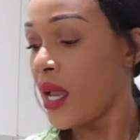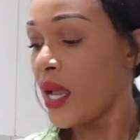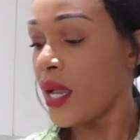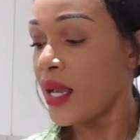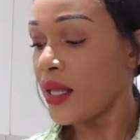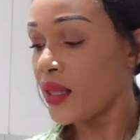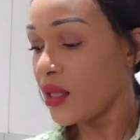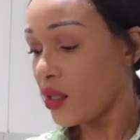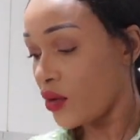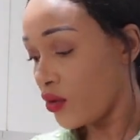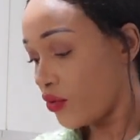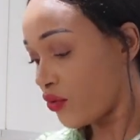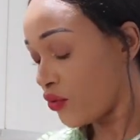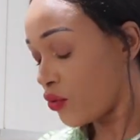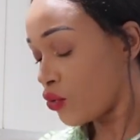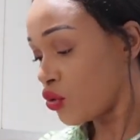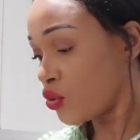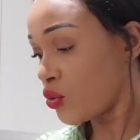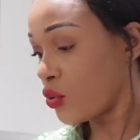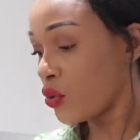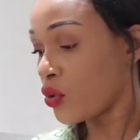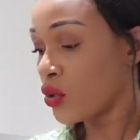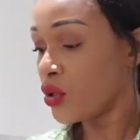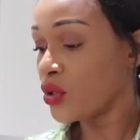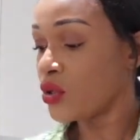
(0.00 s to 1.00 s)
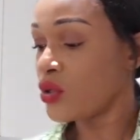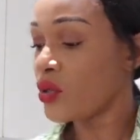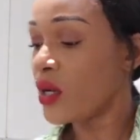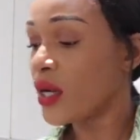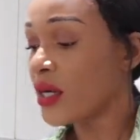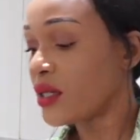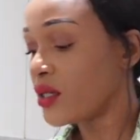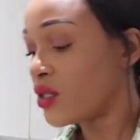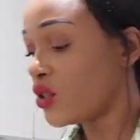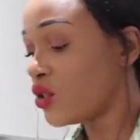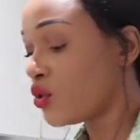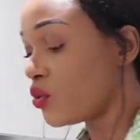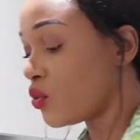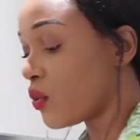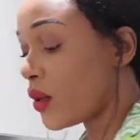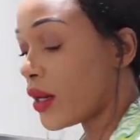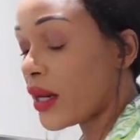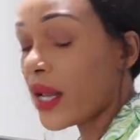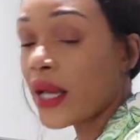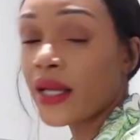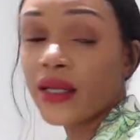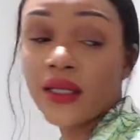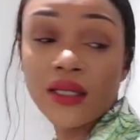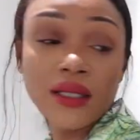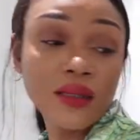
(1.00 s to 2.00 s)
And then of course we're going to add this one.
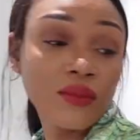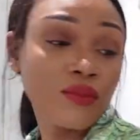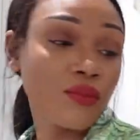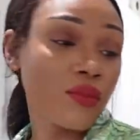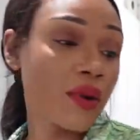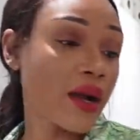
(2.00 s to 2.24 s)
I did